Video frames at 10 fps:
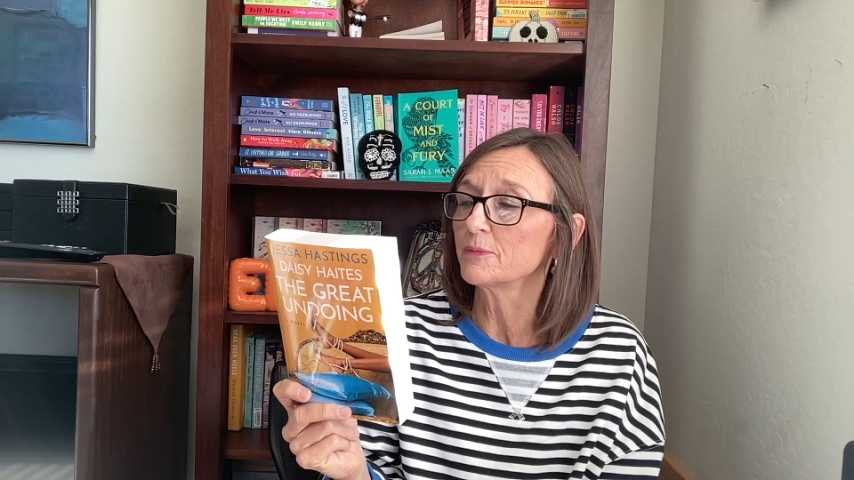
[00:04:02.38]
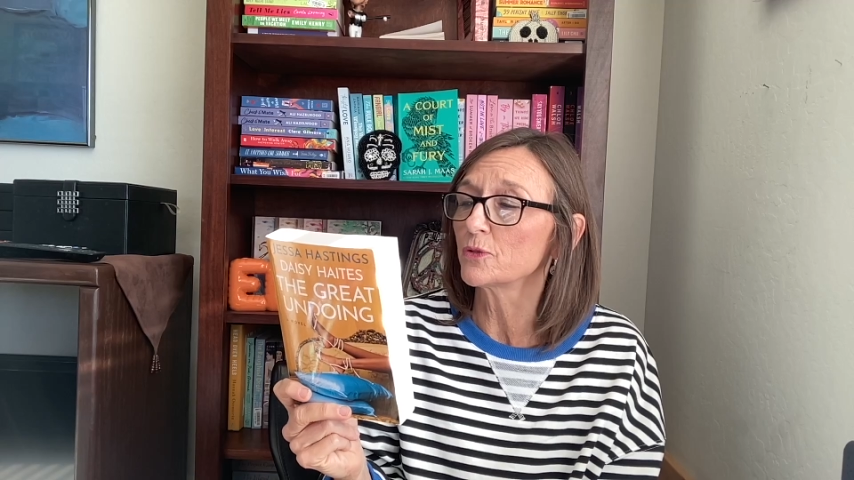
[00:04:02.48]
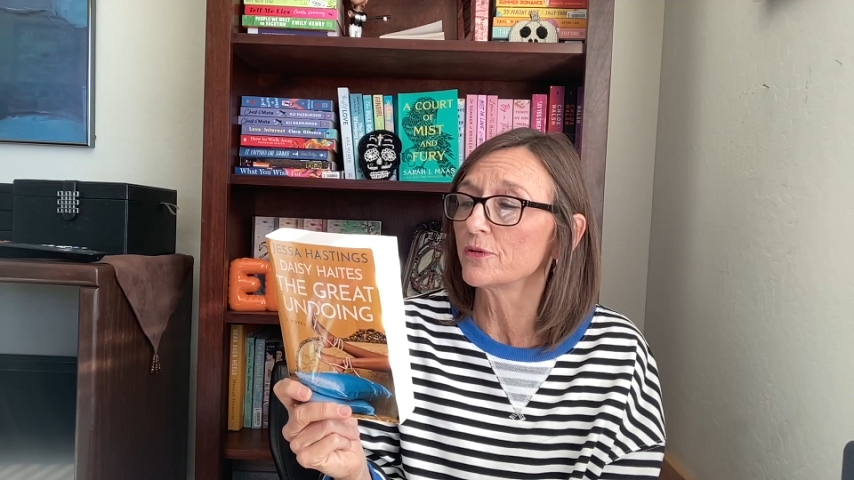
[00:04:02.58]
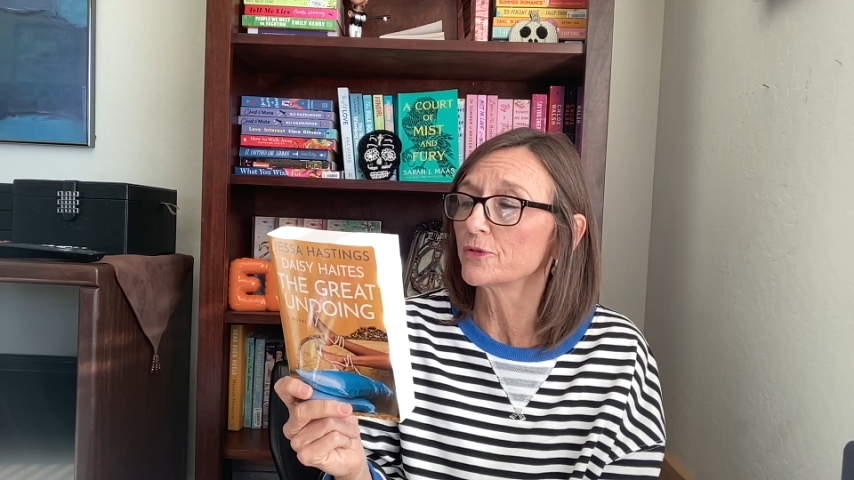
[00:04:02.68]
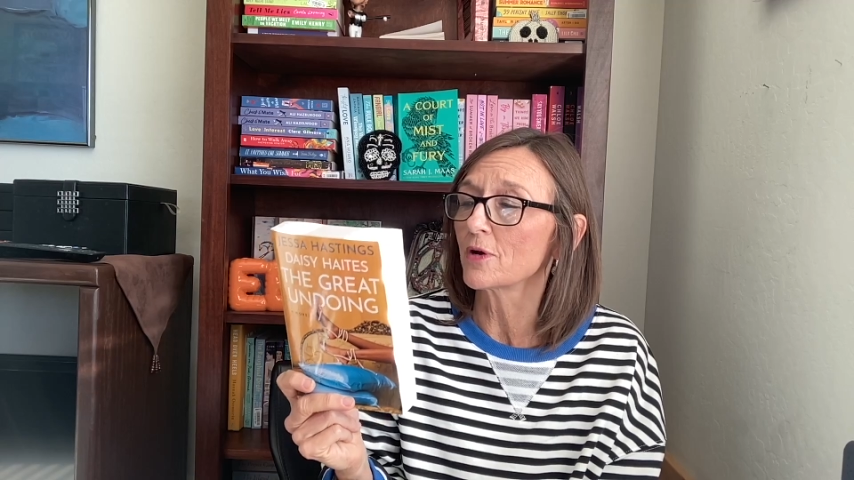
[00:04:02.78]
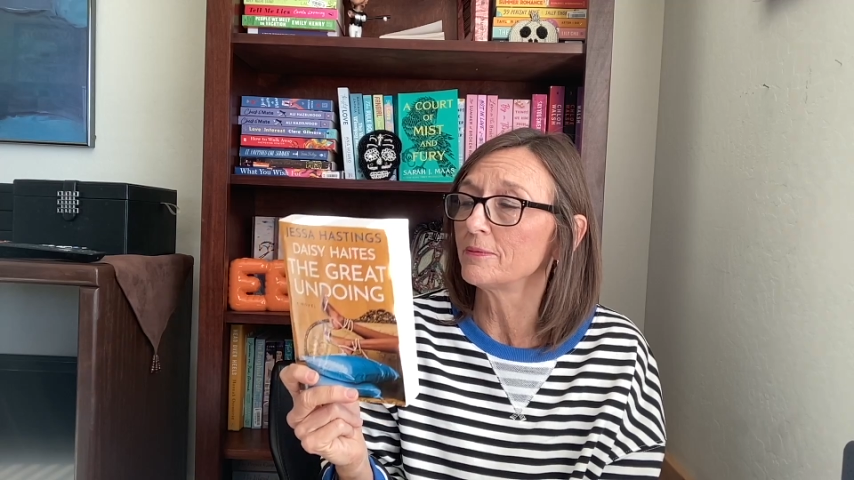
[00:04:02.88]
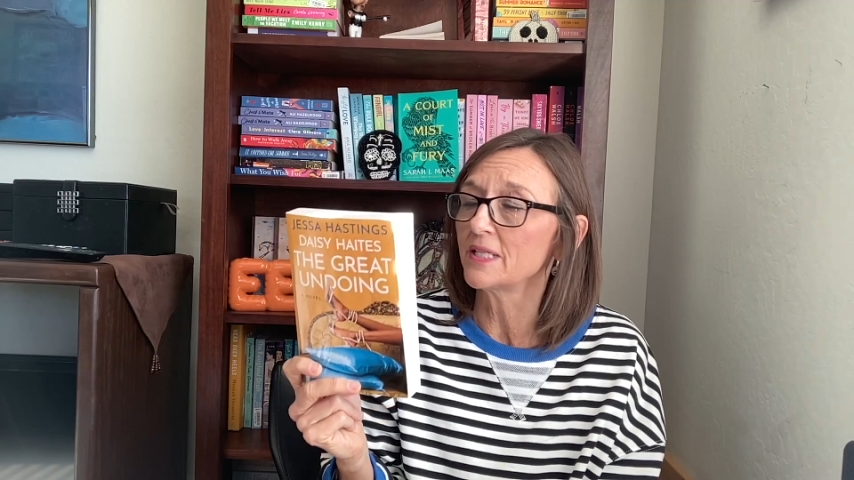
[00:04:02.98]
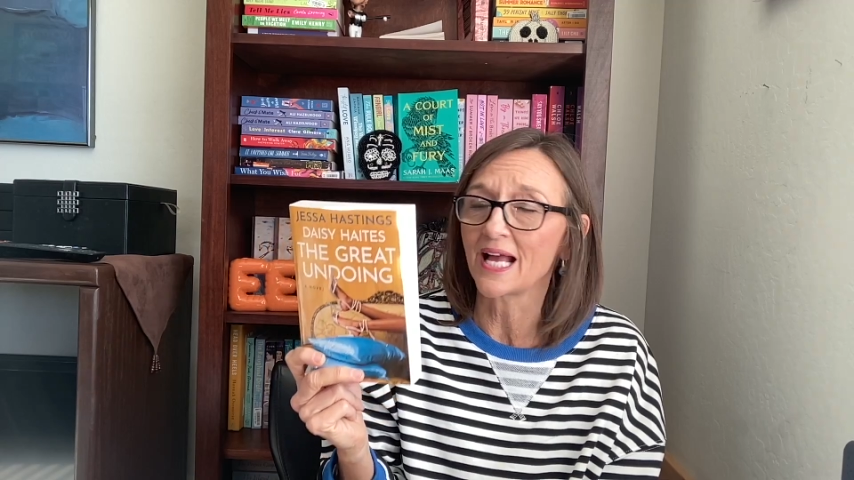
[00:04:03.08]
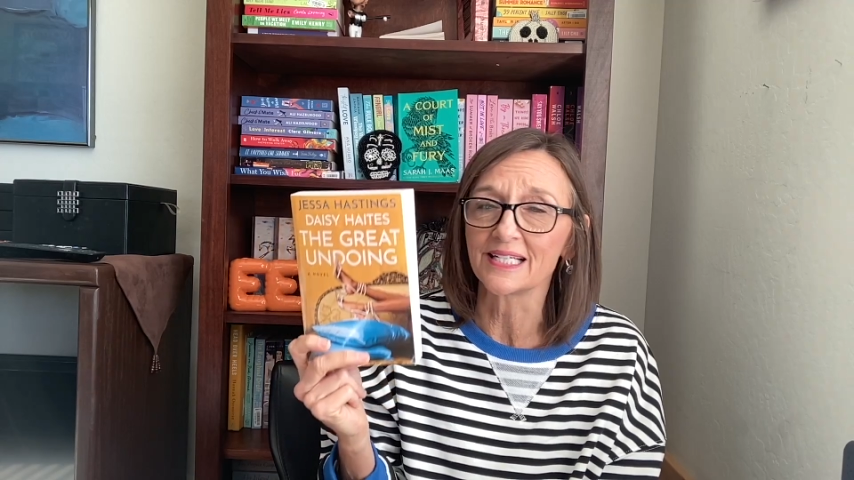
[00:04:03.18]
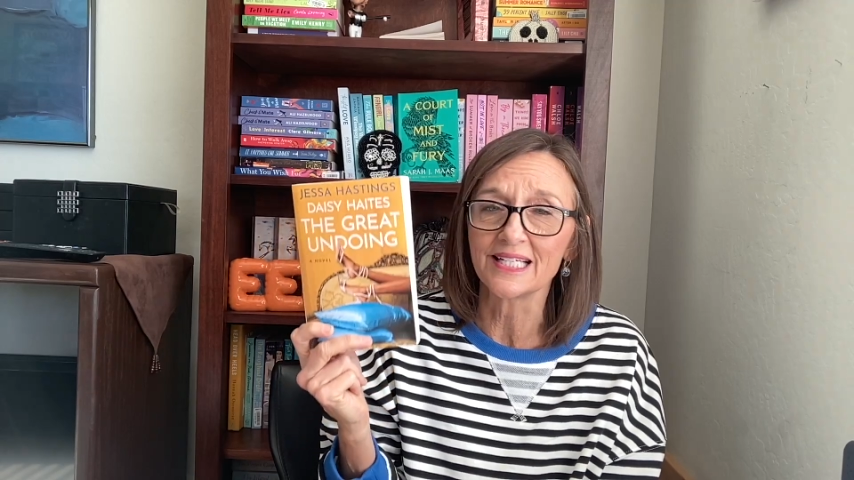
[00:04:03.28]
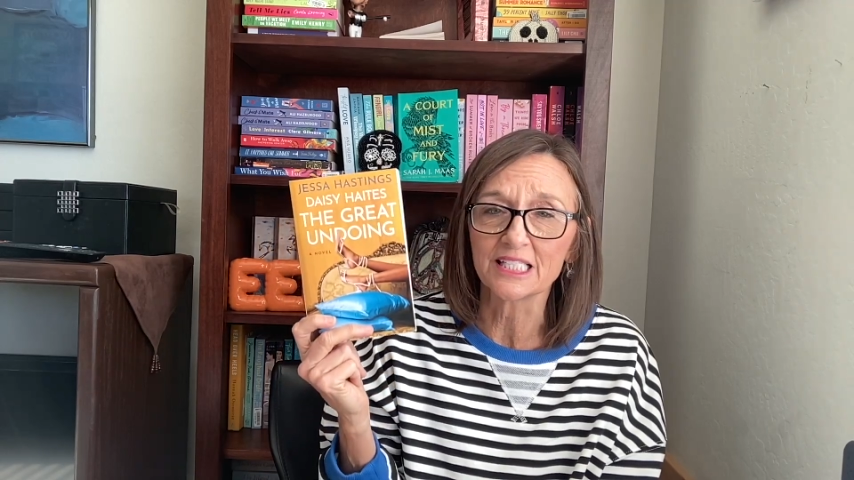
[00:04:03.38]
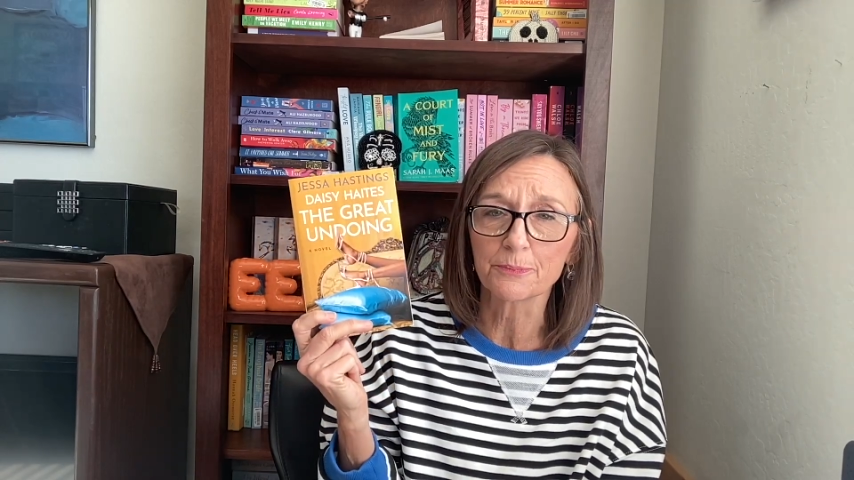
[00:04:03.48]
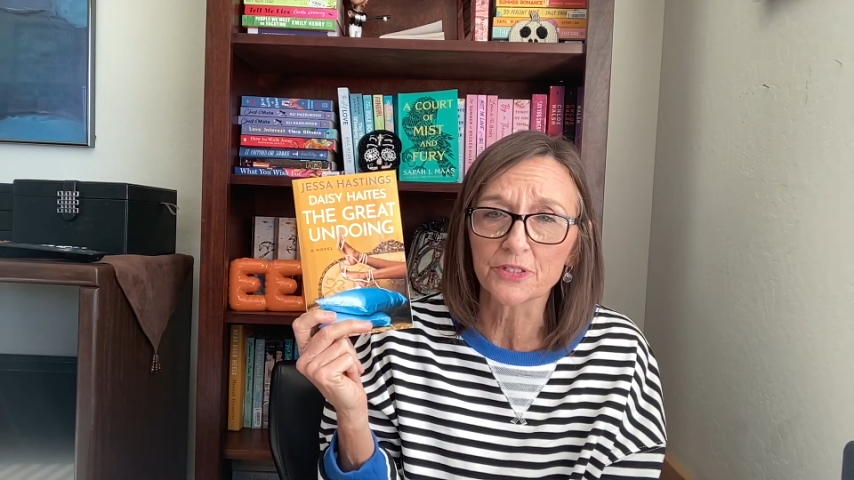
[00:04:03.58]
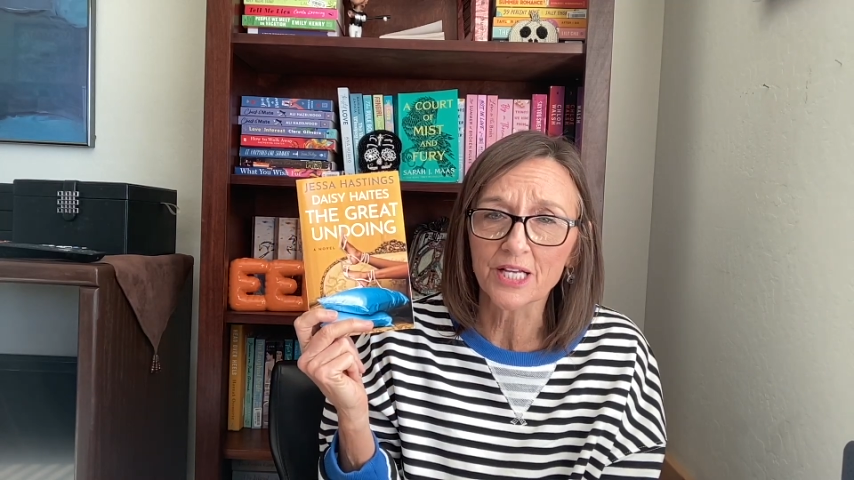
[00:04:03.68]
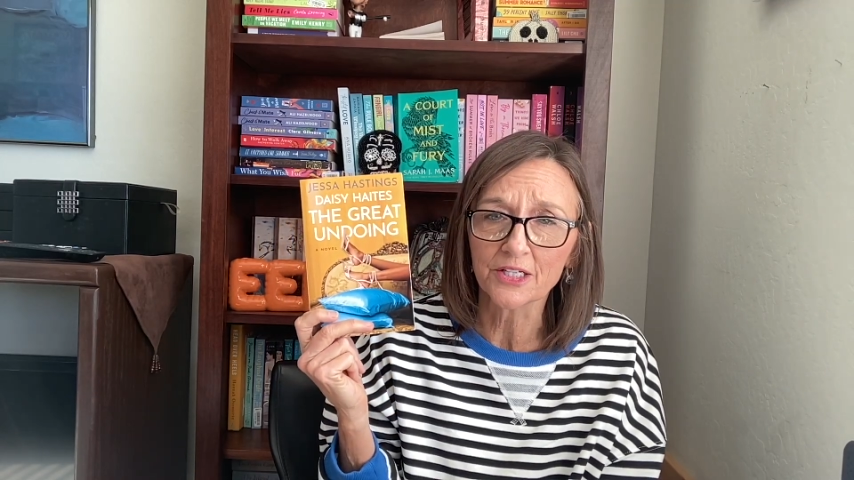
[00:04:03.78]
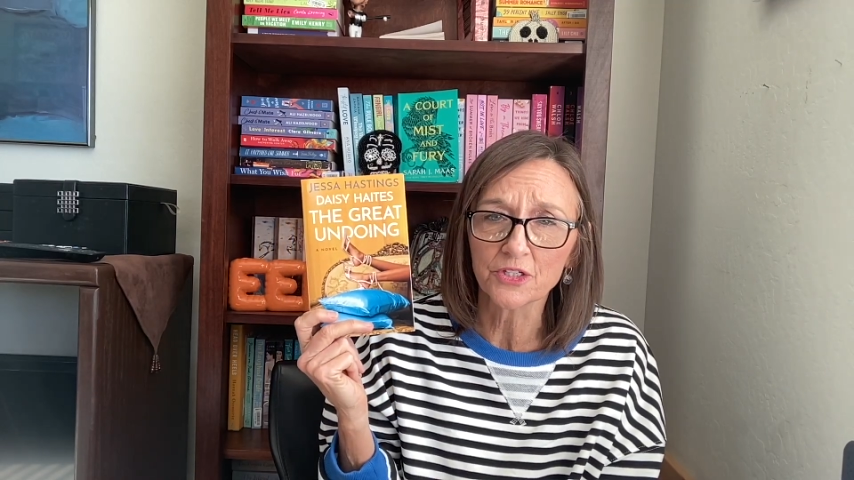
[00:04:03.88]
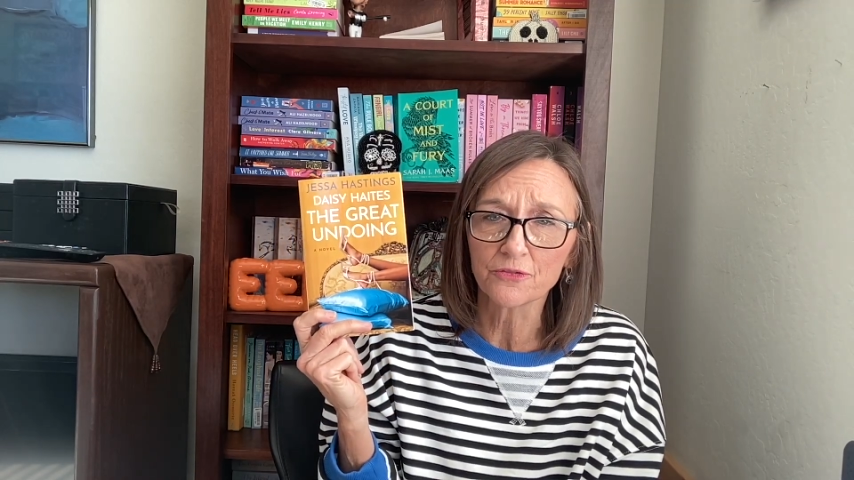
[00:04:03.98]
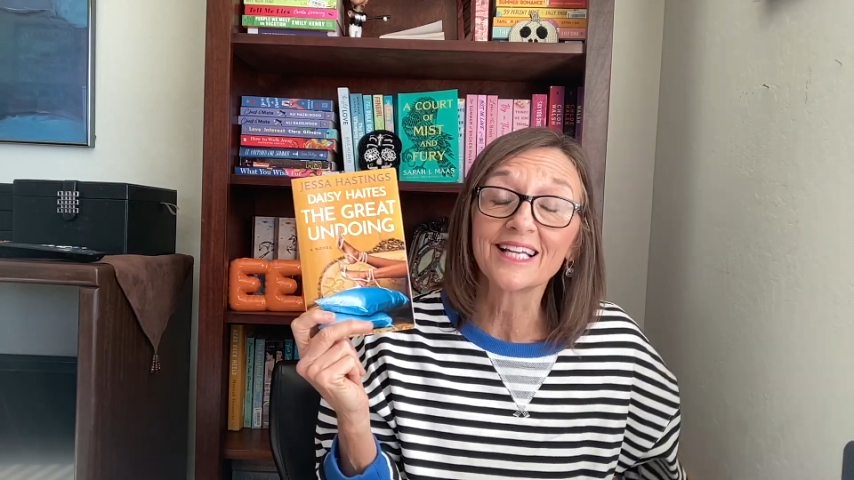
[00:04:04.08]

sort of trouble and needs protection,